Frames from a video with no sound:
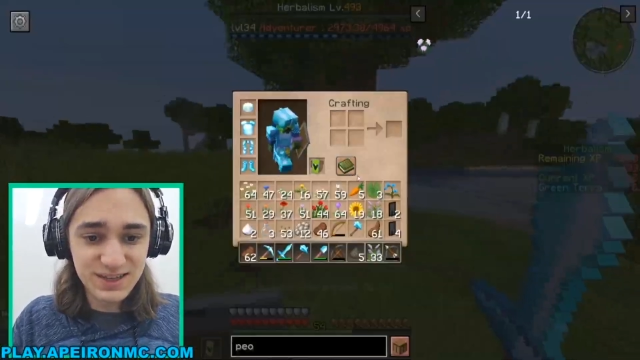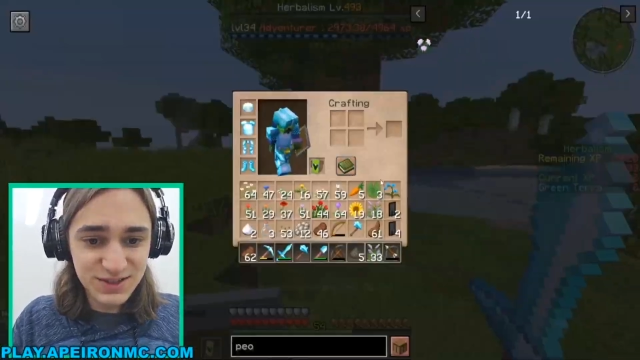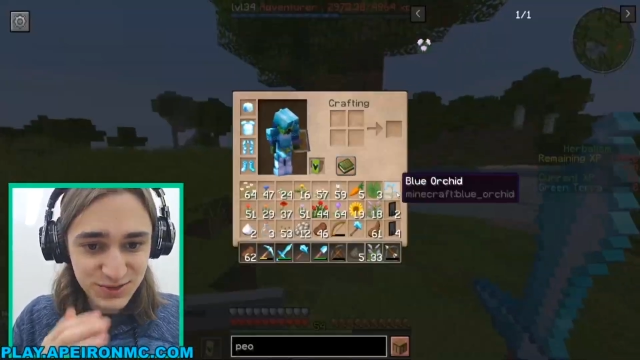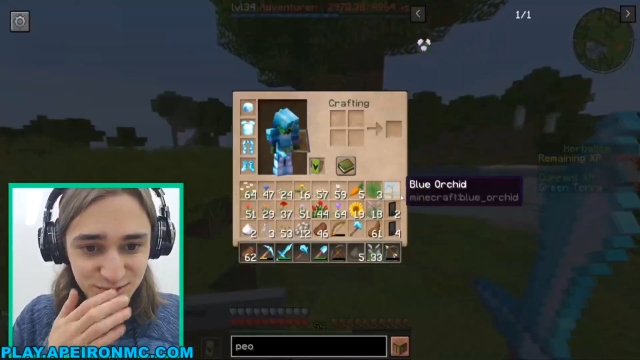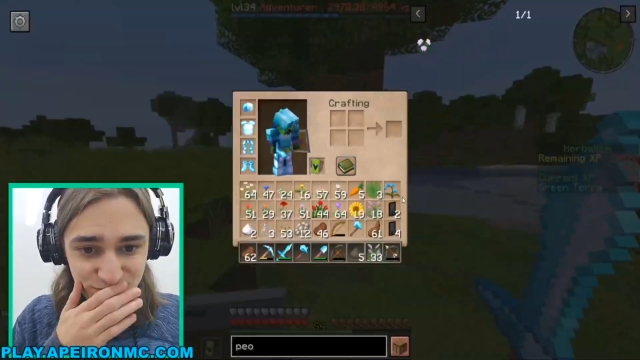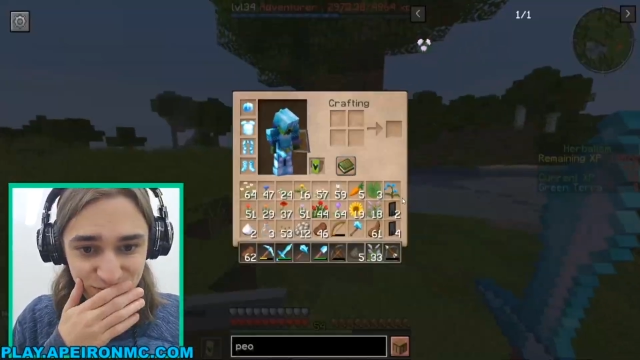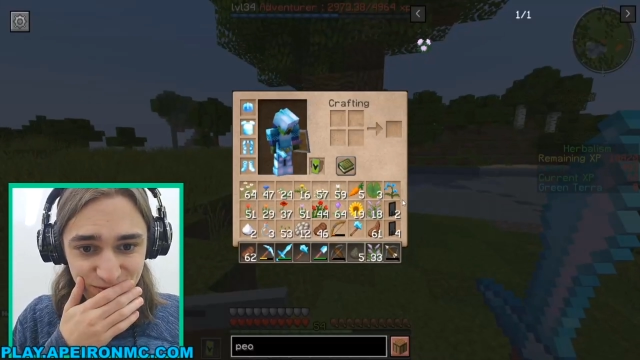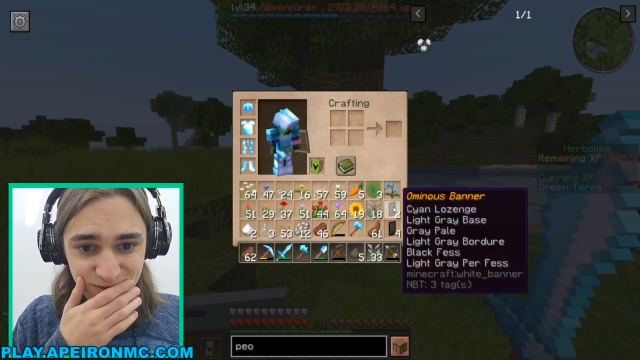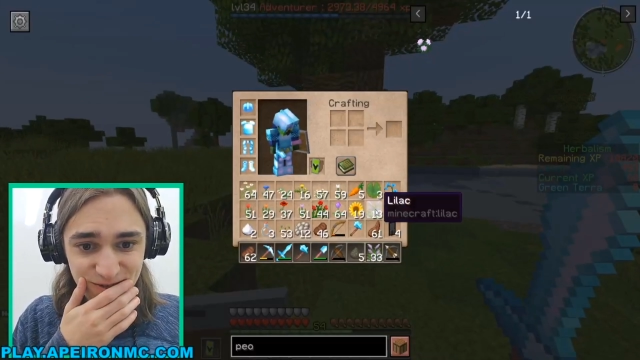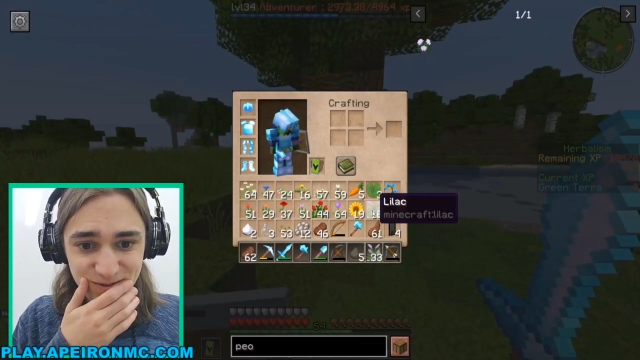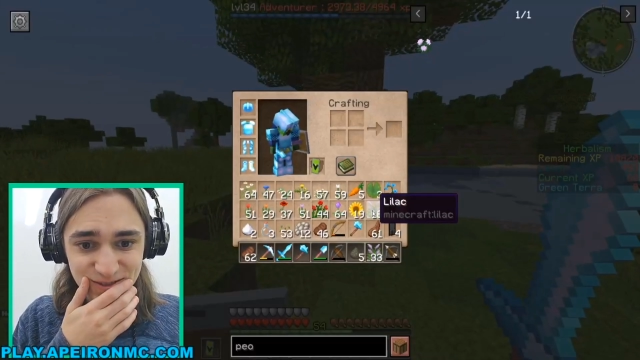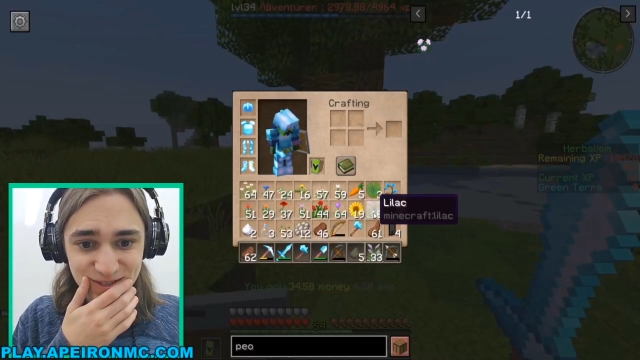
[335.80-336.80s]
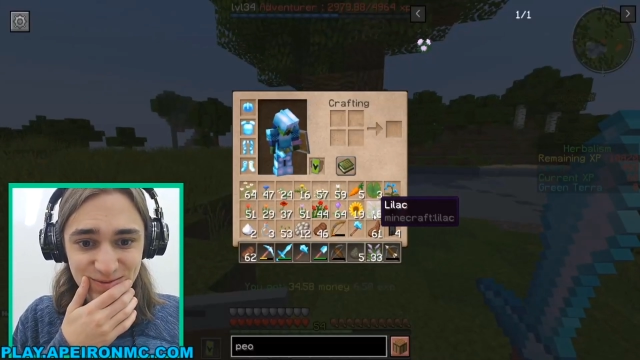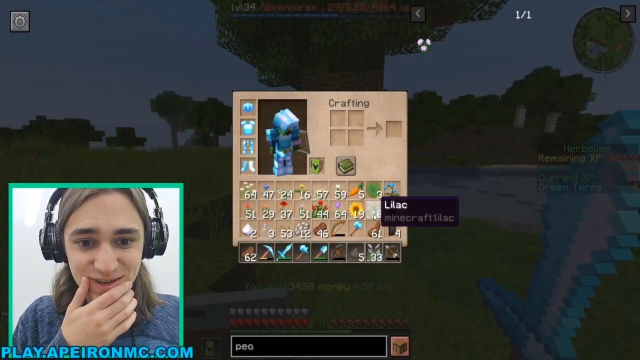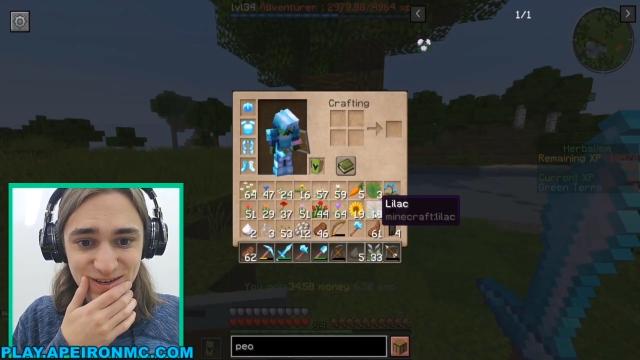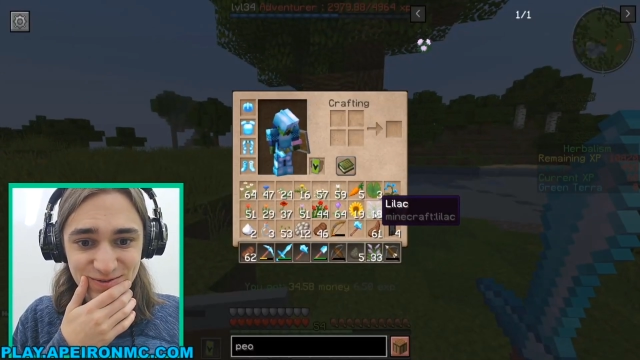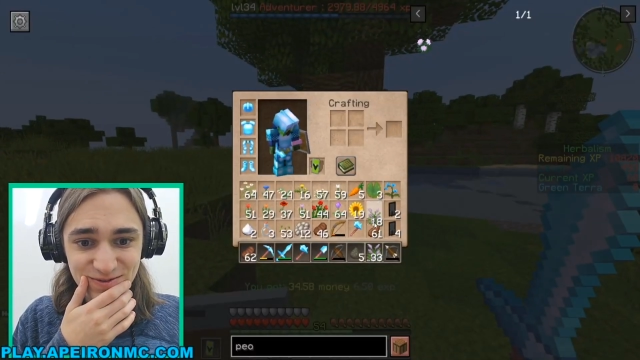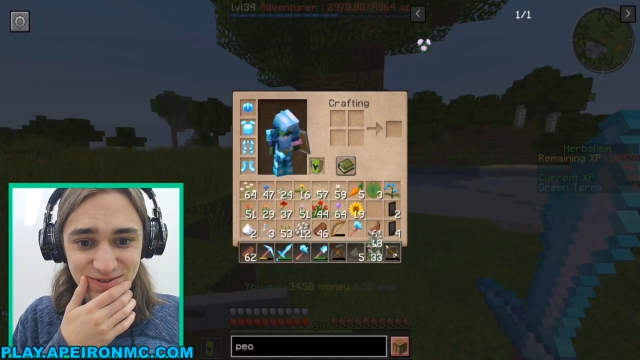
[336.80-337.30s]
sort of close. I
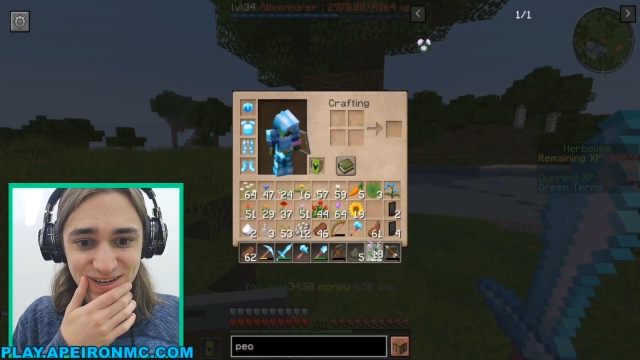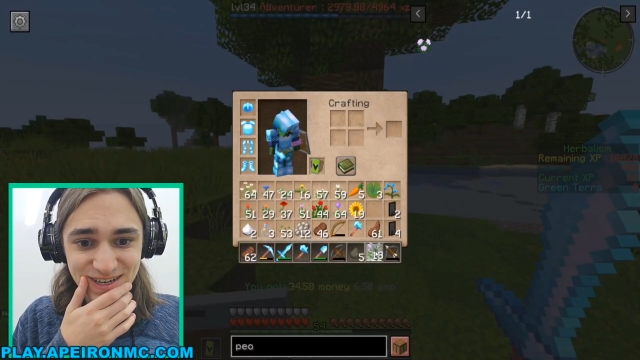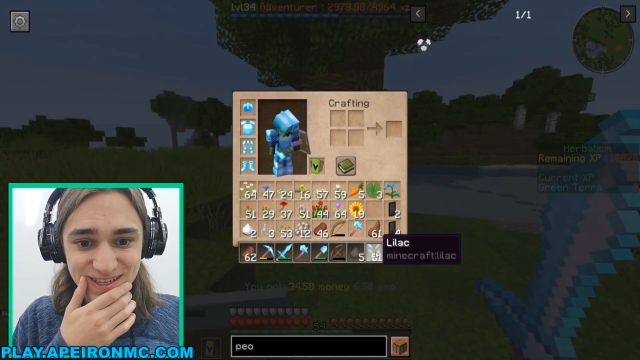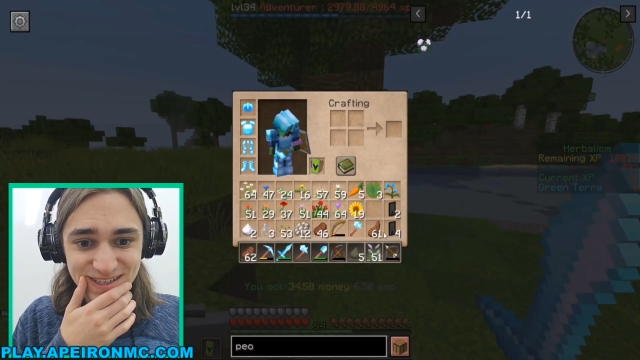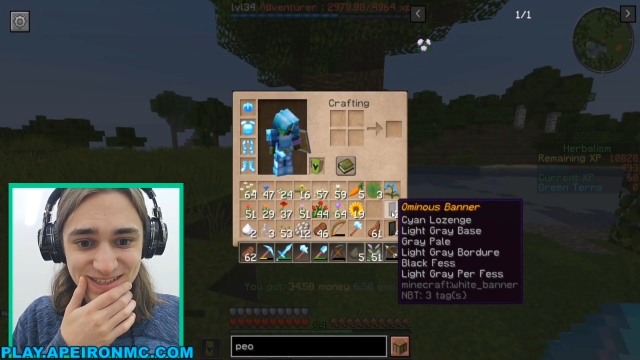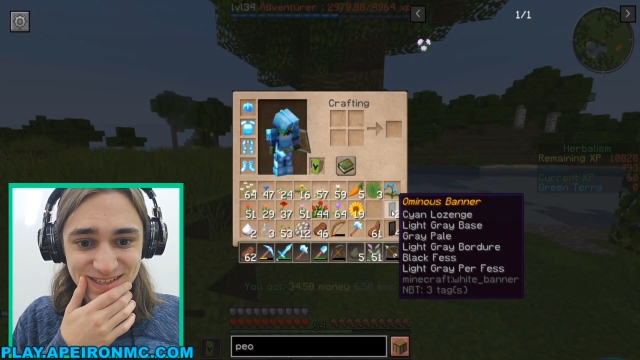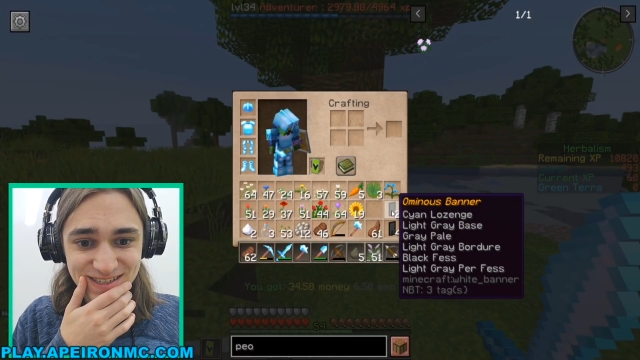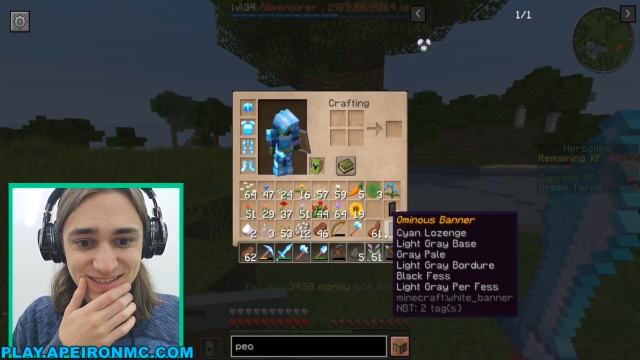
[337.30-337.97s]
mean, we've got